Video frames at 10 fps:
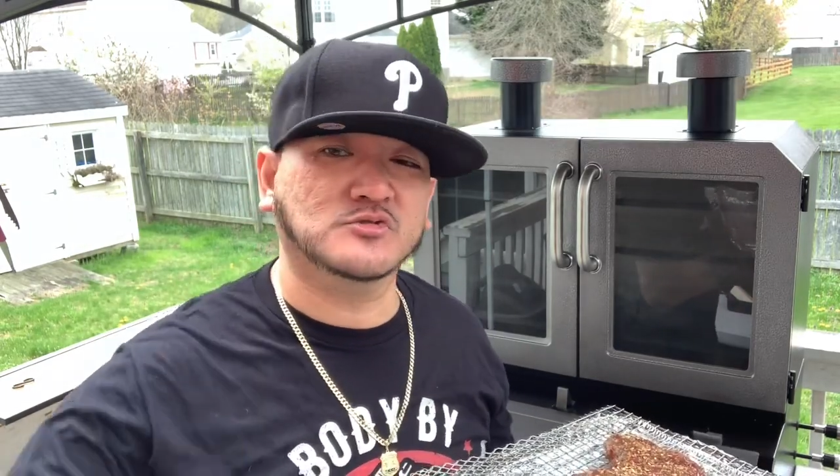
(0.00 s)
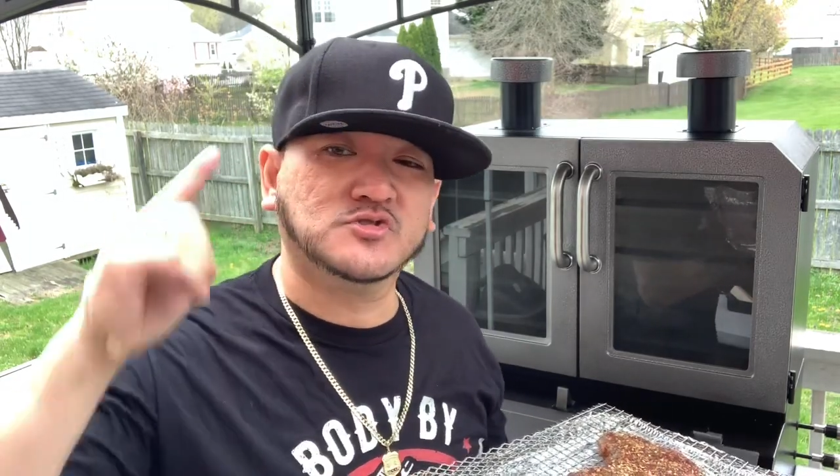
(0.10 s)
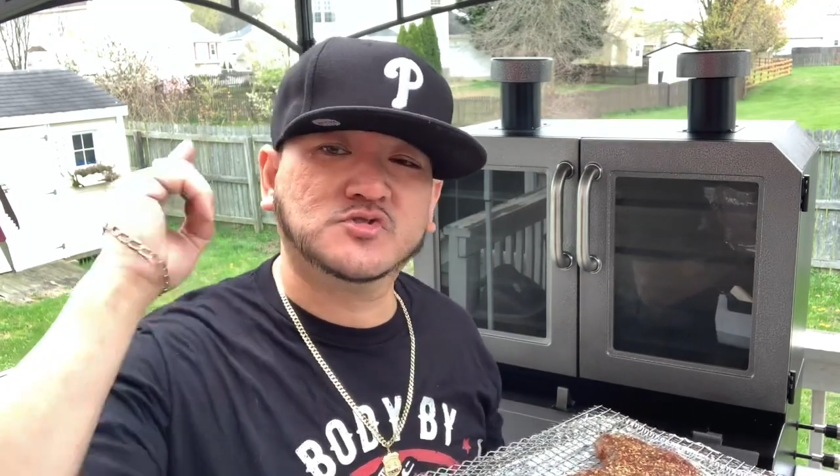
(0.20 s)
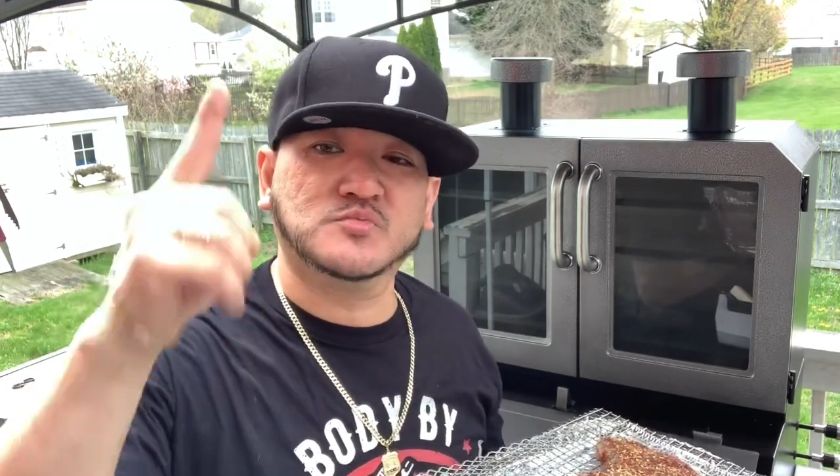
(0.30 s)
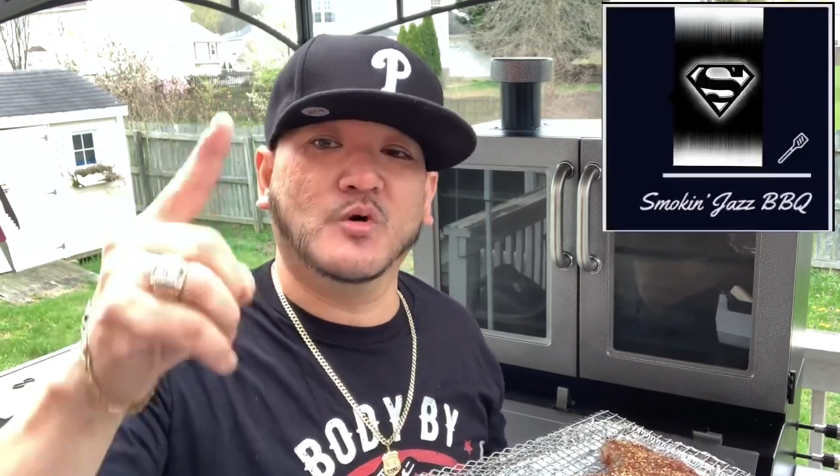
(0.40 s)

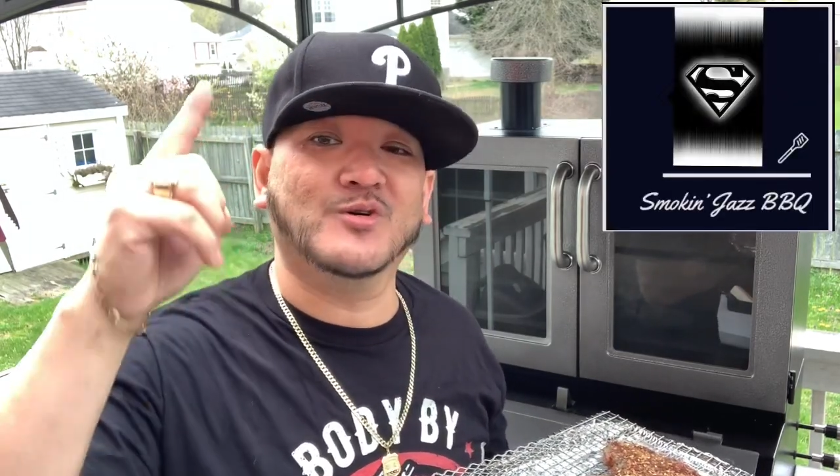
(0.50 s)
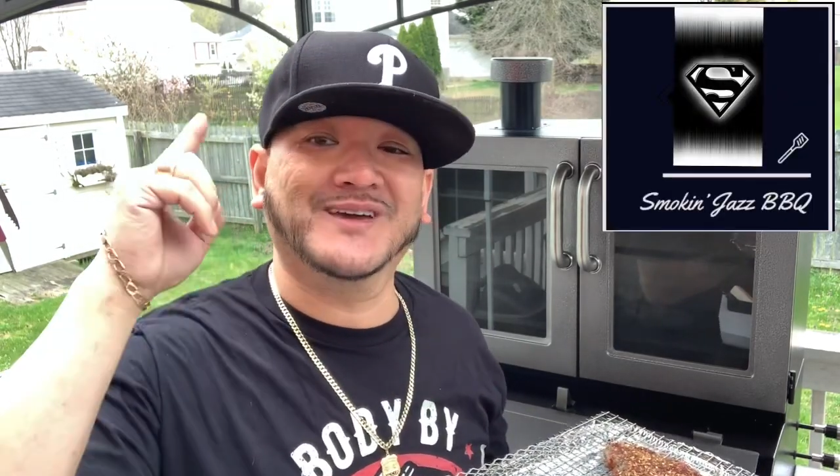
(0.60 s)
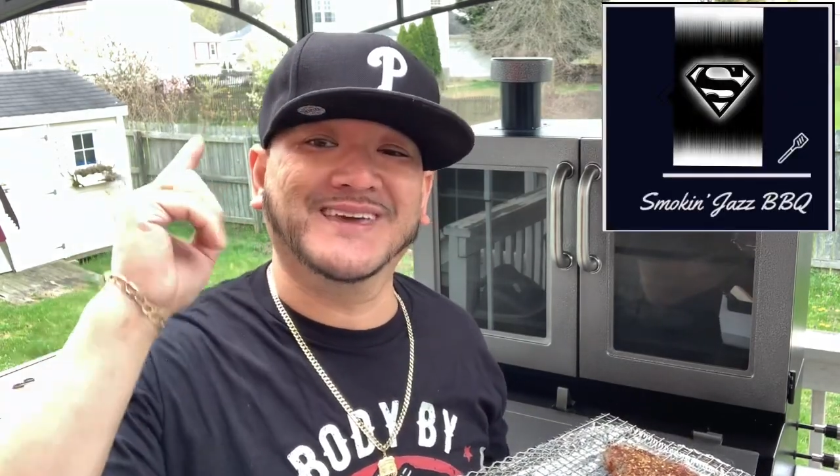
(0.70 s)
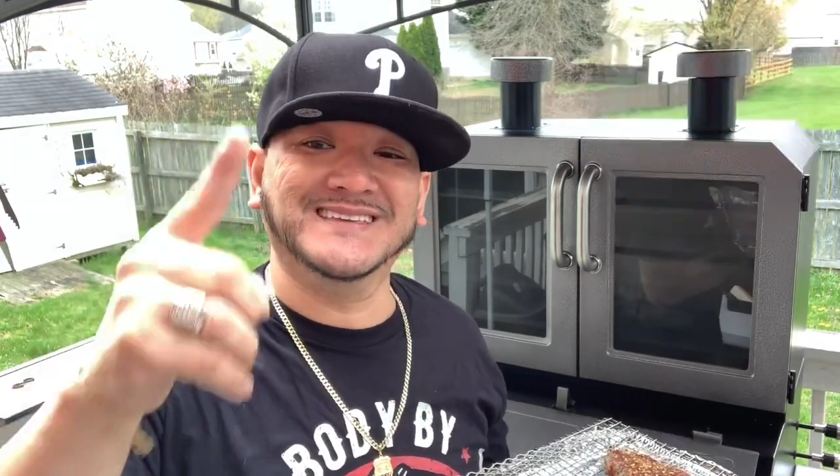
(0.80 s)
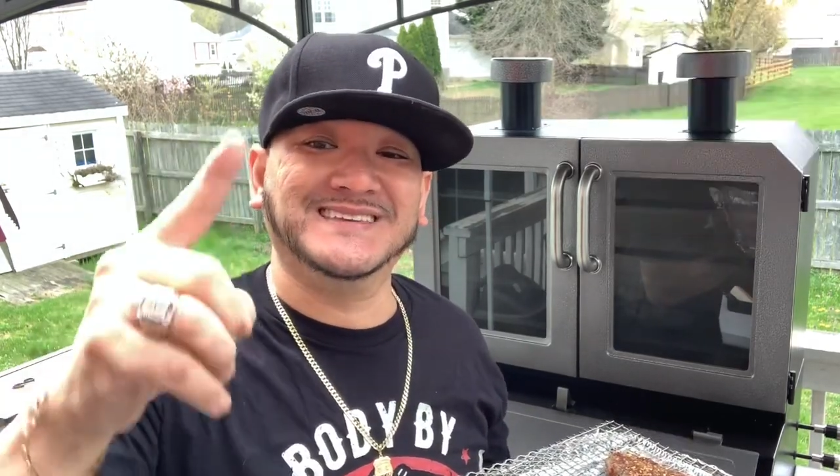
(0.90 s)

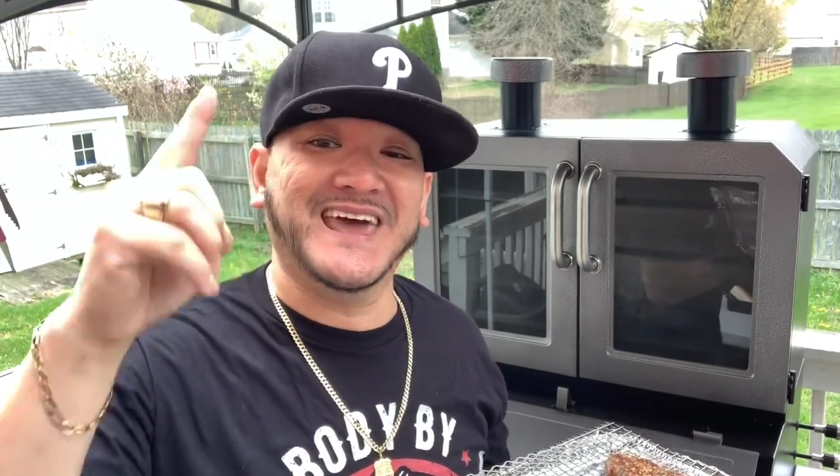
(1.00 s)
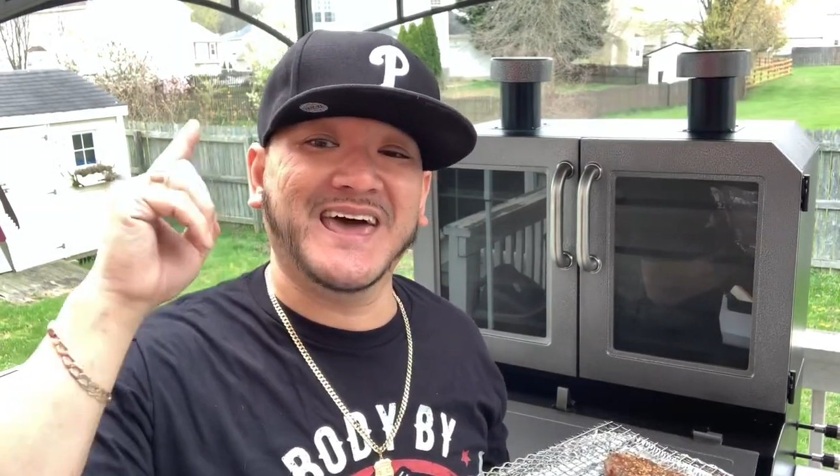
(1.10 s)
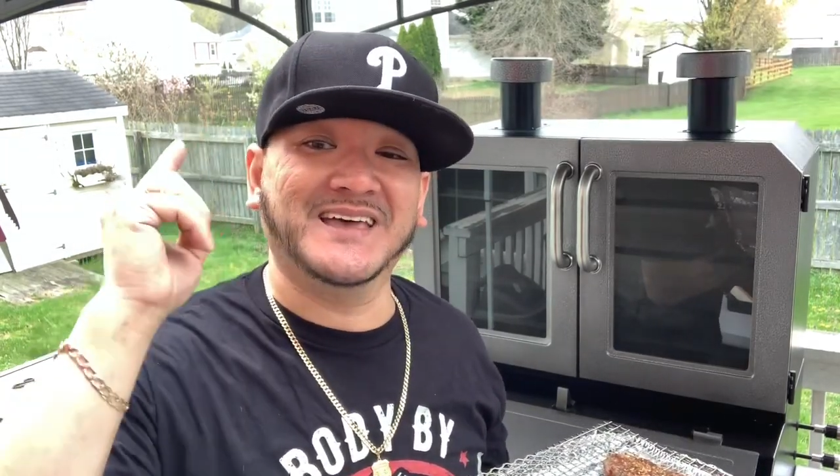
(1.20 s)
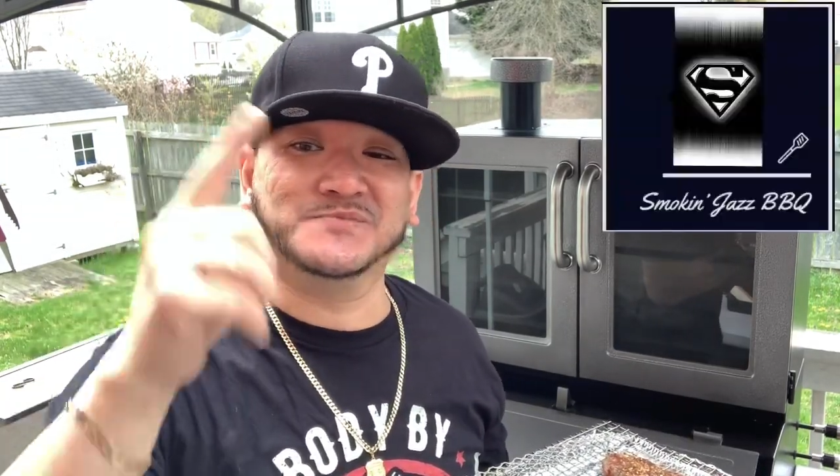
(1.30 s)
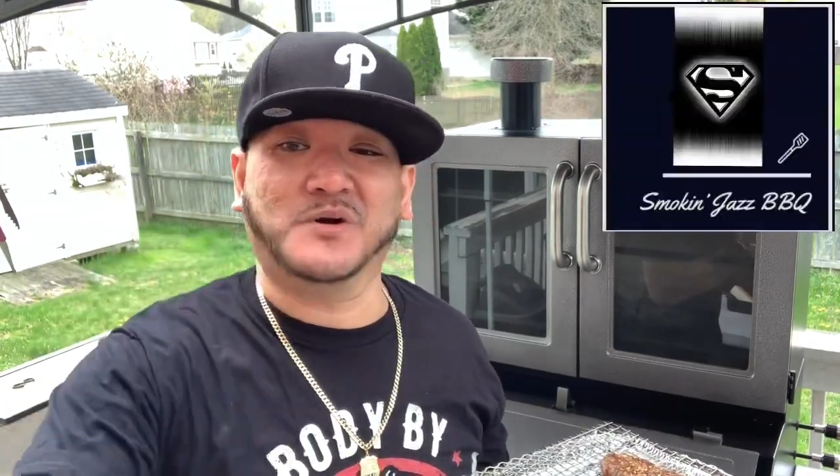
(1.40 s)
Smoking
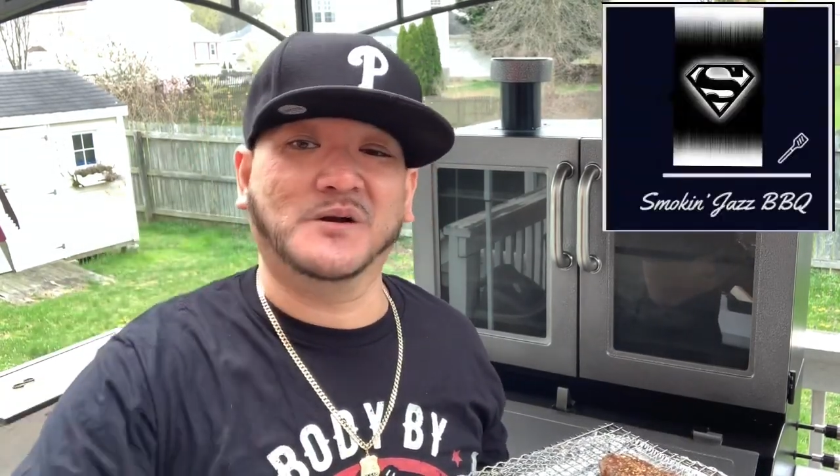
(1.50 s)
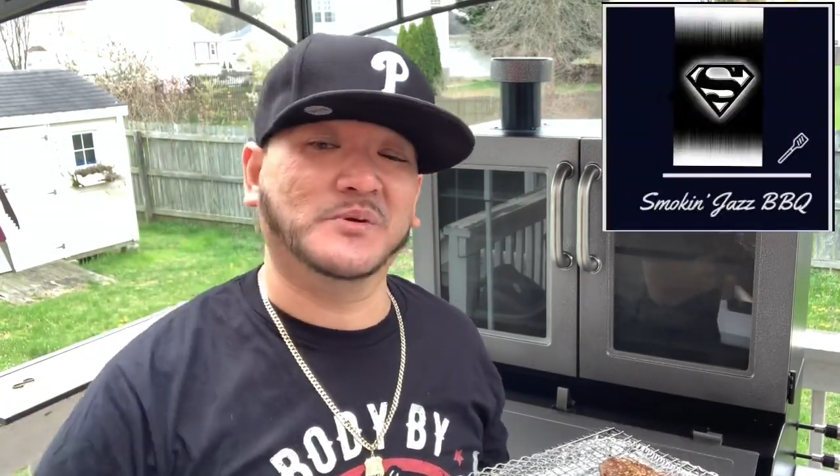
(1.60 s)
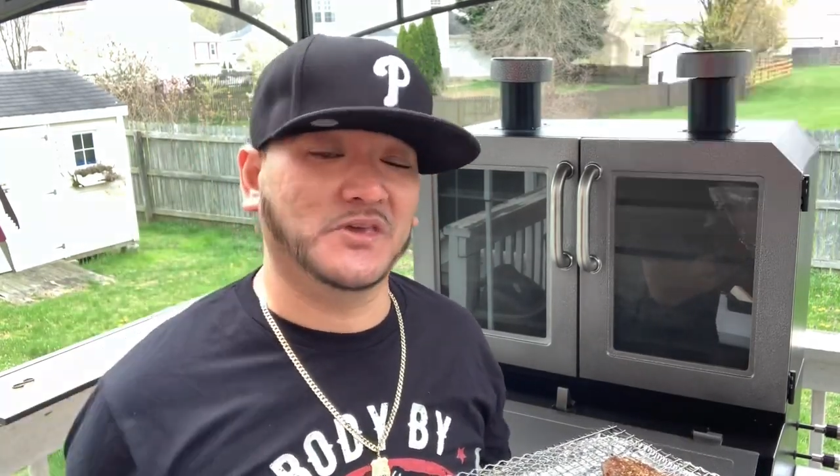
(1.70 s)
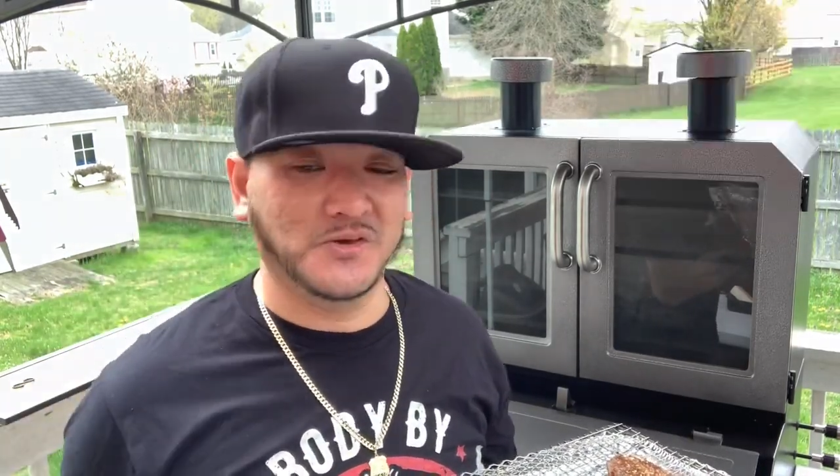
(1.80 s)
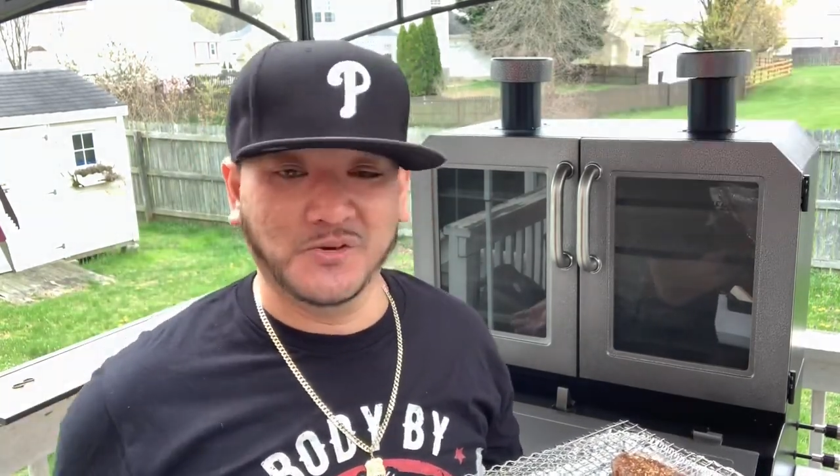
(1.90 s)
Jazz
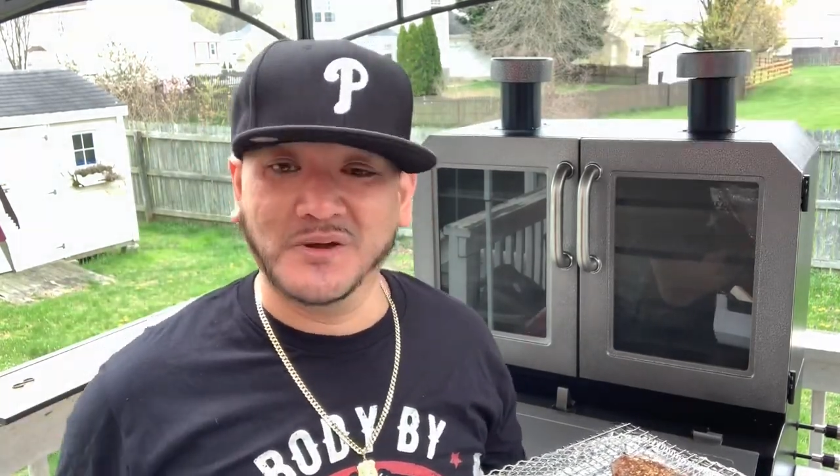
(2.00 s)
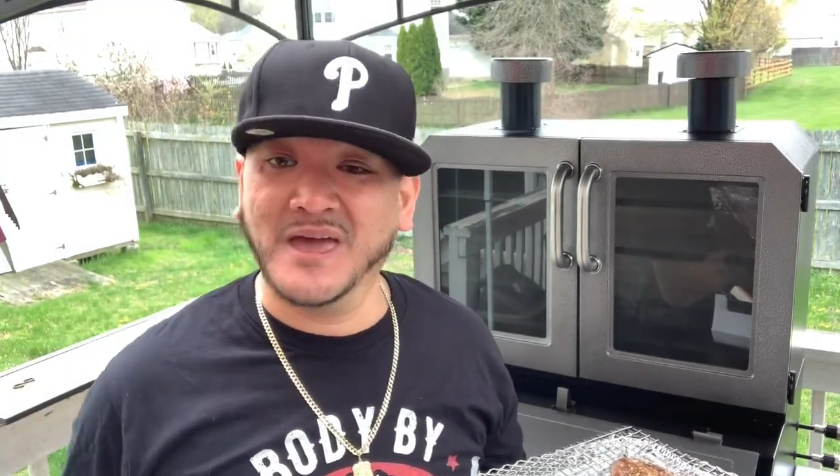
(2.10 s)
Barbecue.